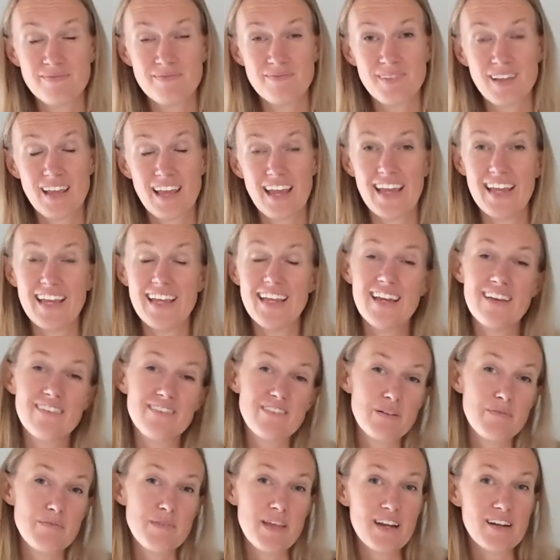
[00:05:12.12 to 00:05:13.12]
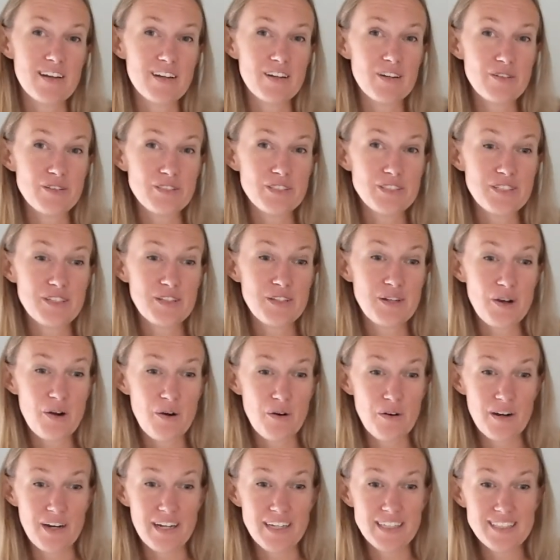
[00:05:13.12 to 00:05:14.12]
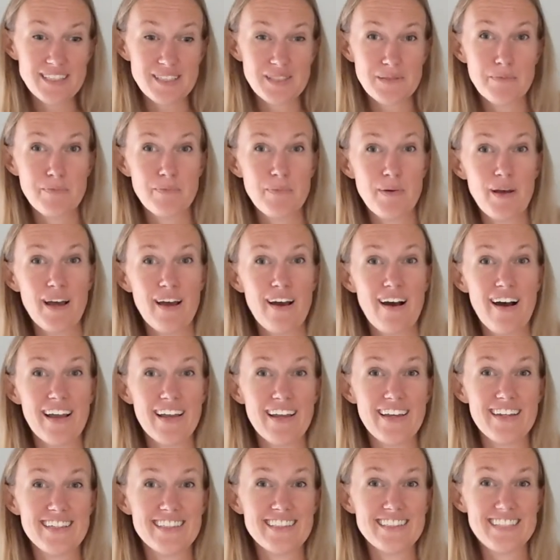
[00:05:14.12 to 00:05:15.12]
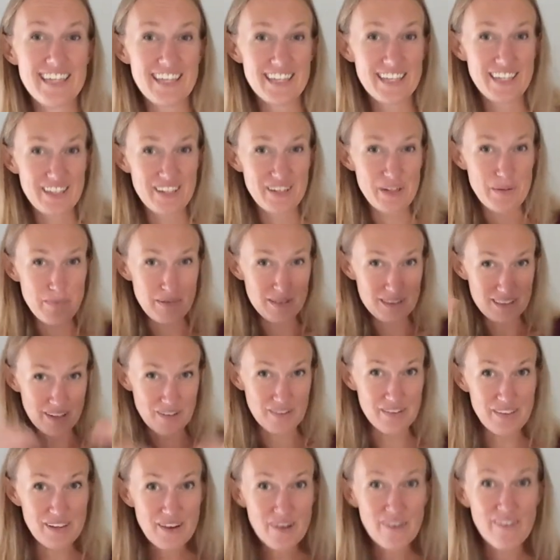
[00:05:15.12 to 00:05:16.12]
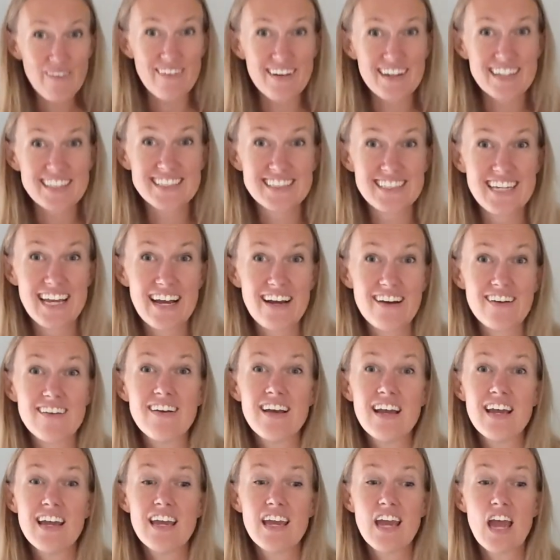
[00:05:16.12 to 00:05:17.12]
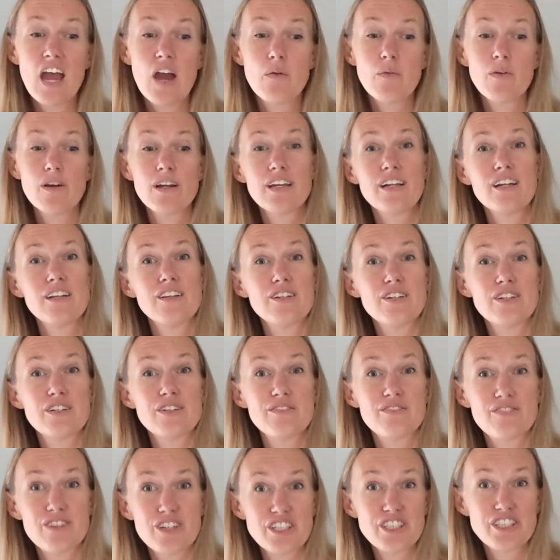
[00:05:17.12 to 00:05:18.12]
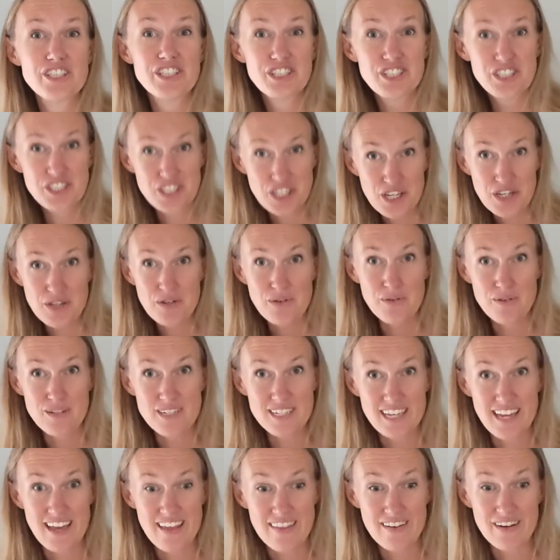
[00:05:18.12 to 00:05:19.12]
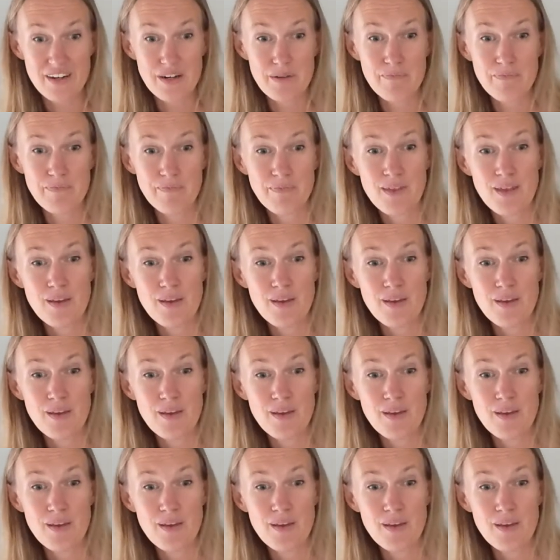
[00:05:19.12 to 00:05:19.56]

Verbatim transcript: Okay, and from there it goes to the chorus, but I'm going to take you below the chorus now and we're going to learn verse 2 together.